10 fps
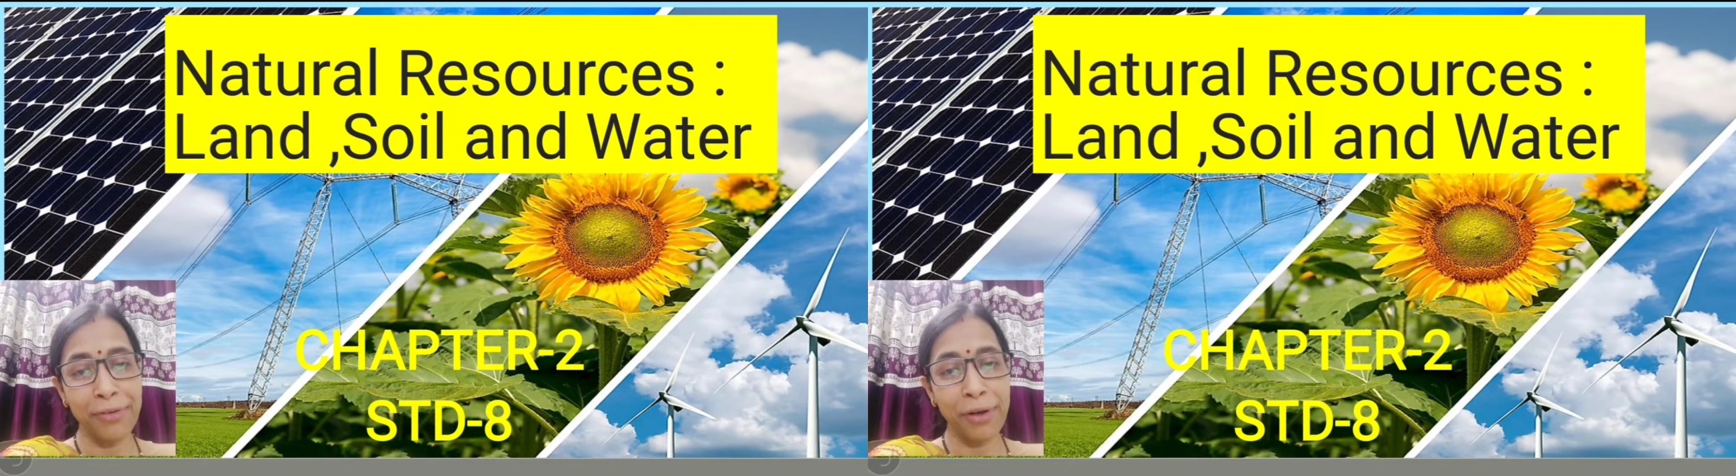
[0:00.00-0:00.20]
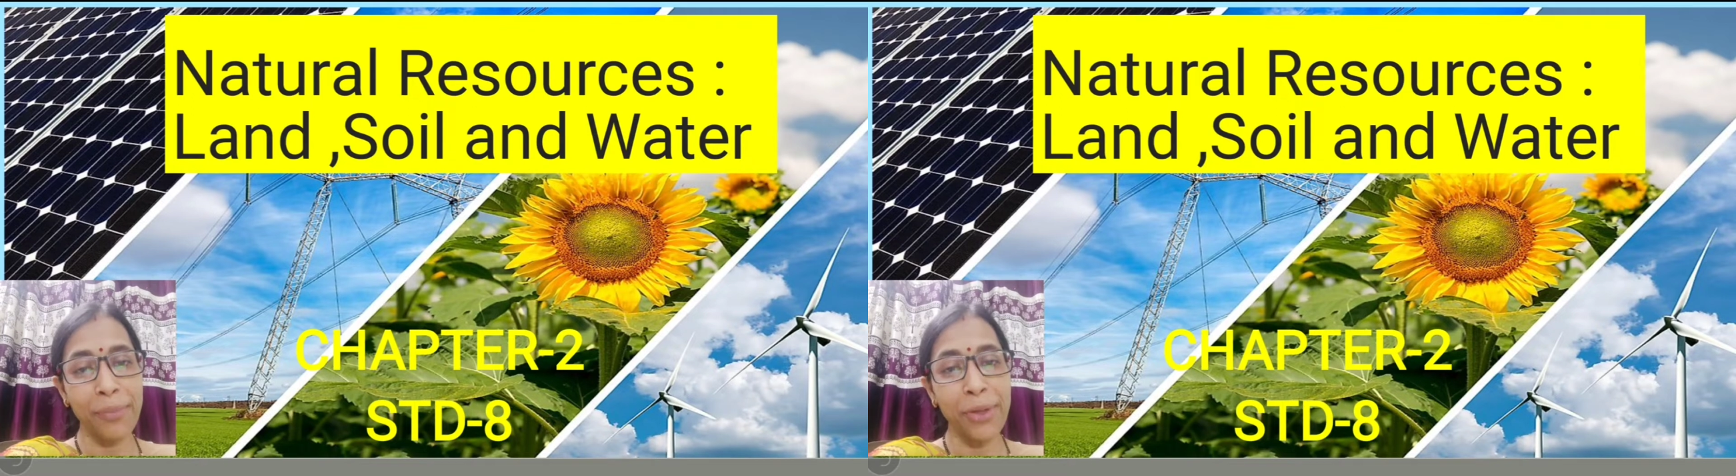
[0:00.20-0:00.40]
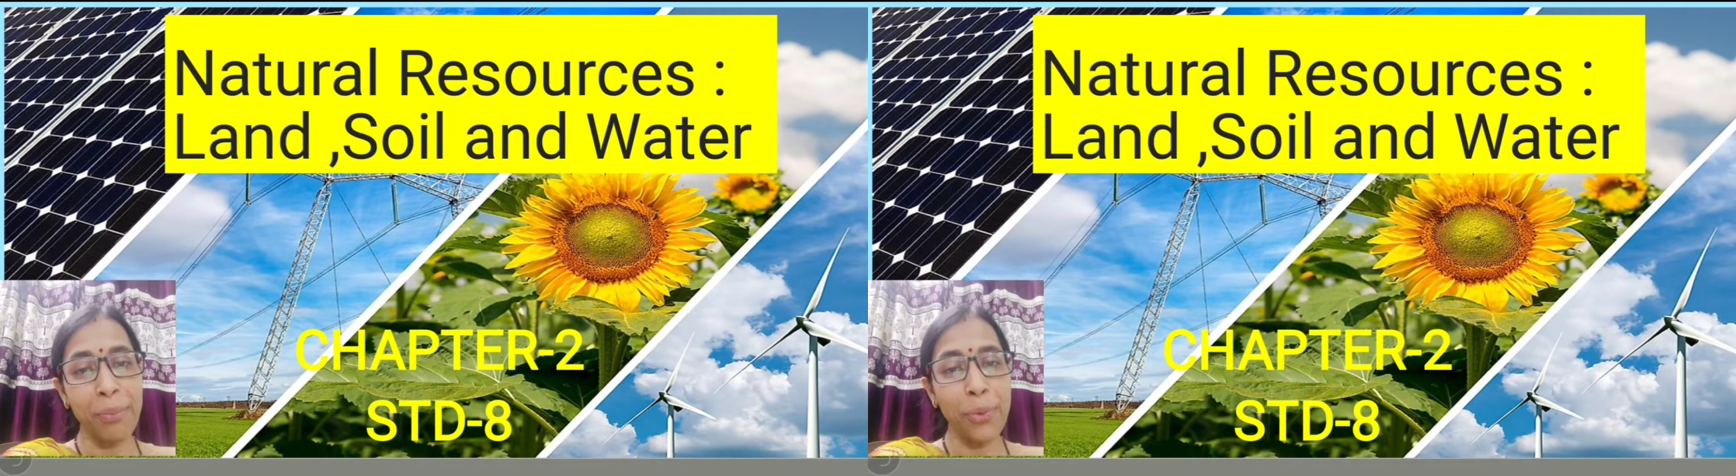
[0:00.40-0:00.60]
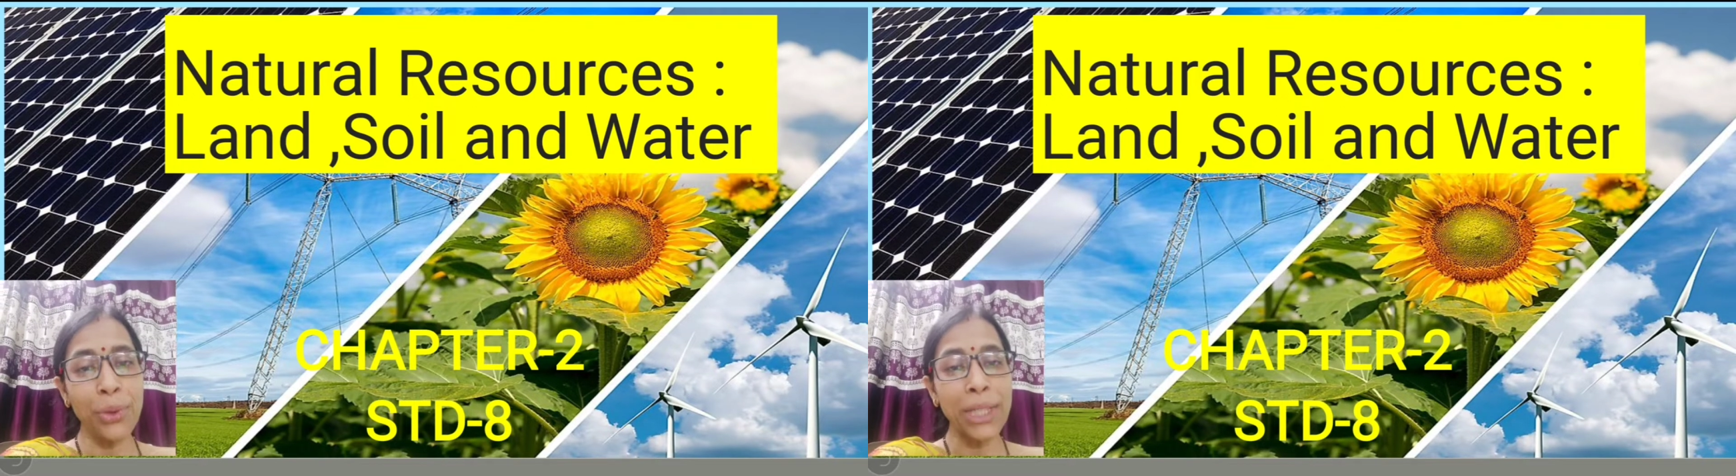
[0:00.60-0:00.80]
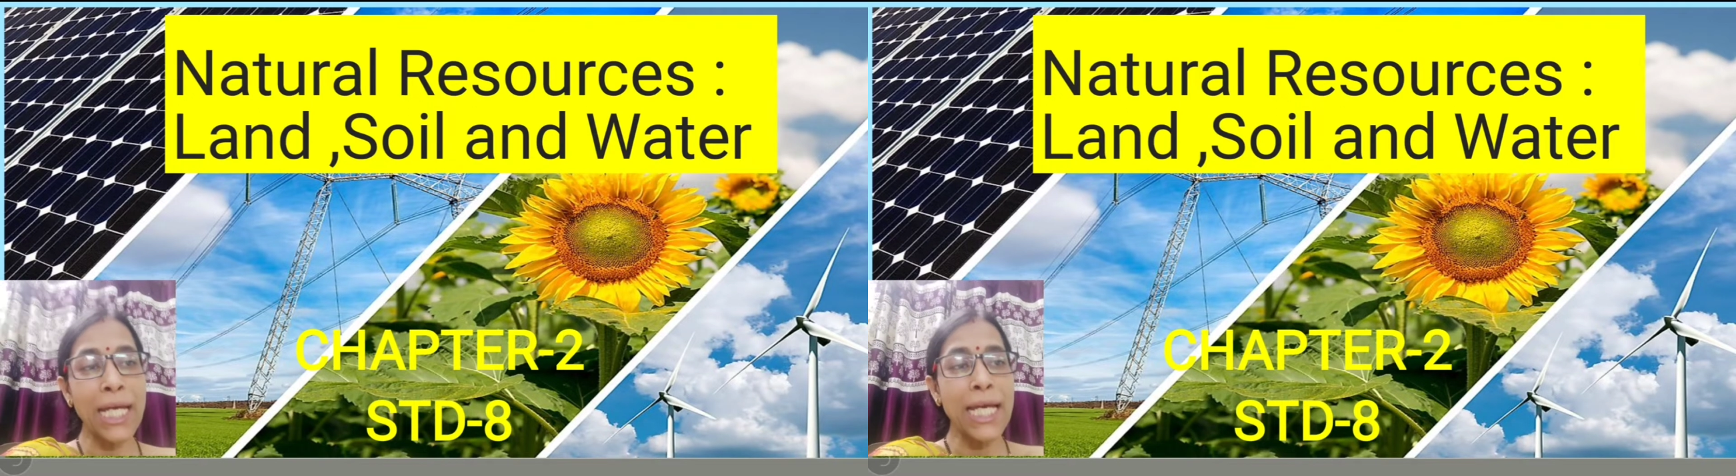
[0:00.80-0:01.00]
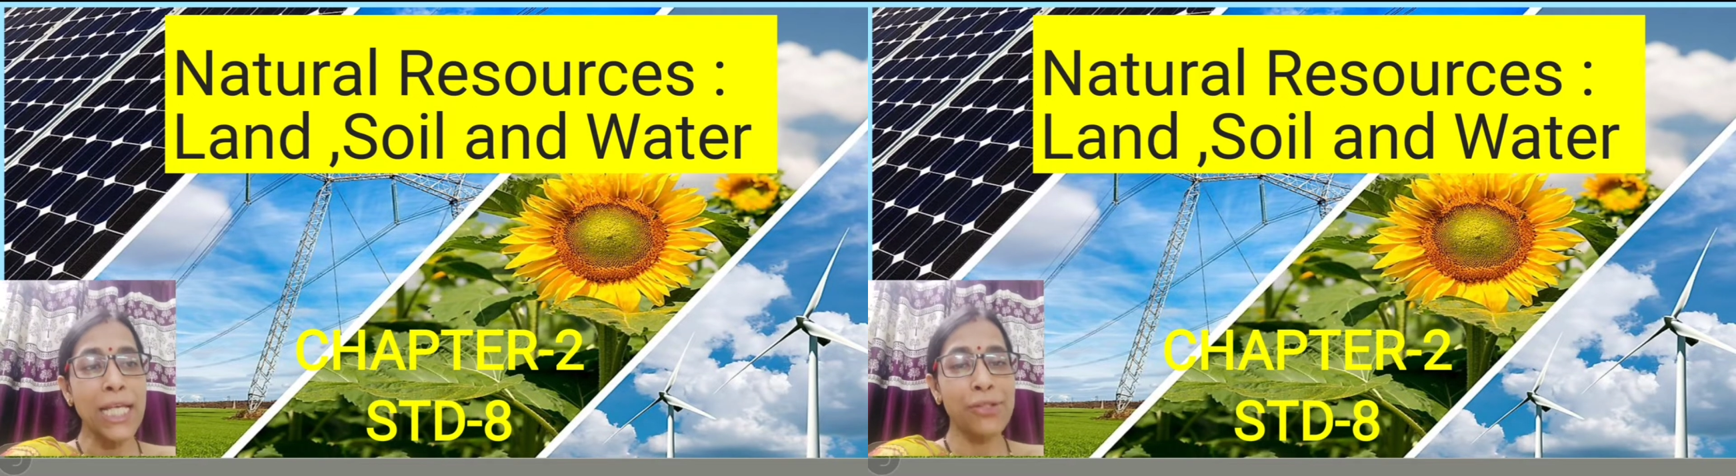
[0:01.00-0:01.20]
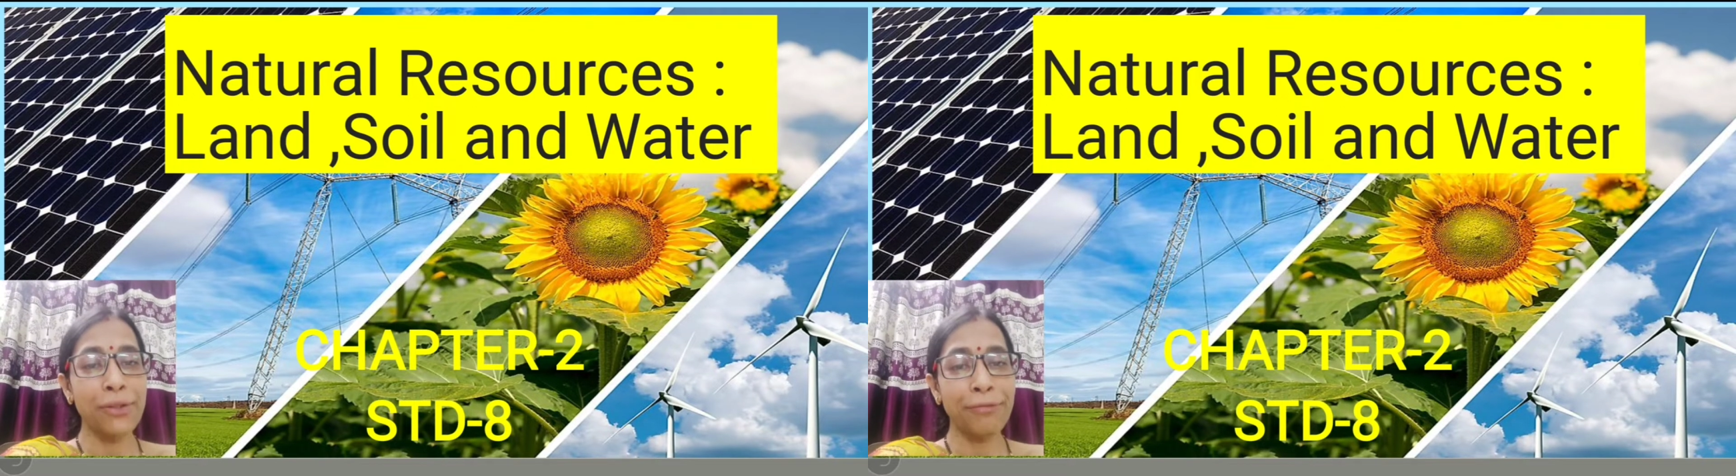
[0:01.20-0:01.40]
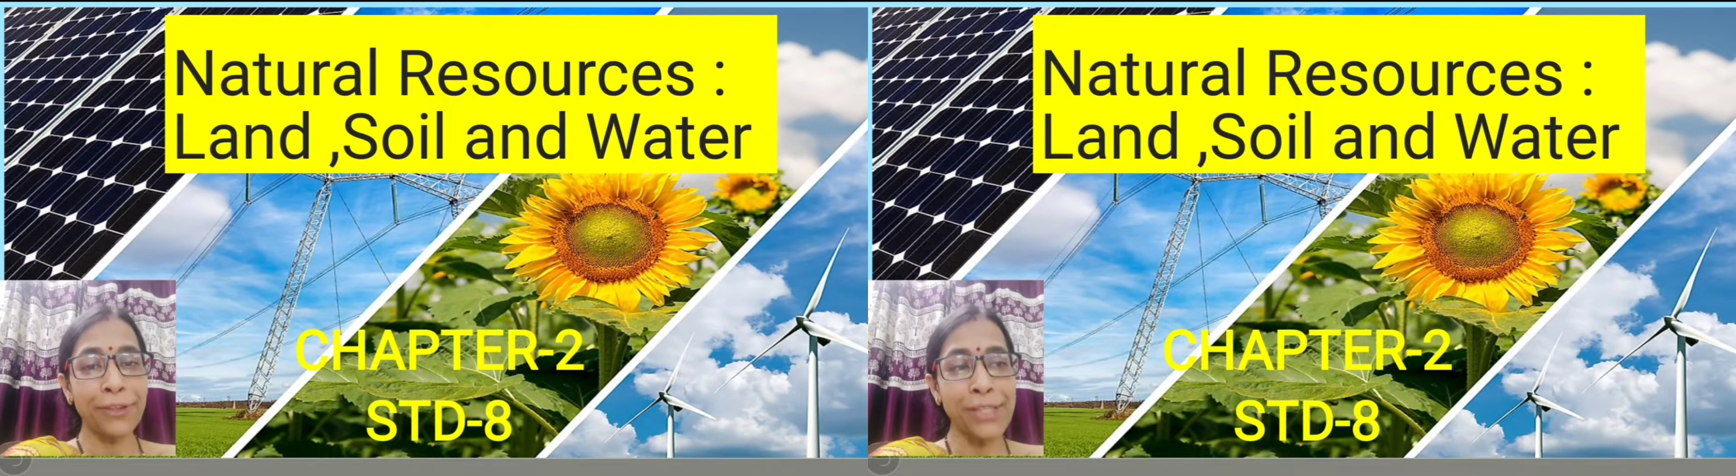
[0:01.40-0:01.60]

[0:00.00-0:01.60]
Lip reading: from your book. So the first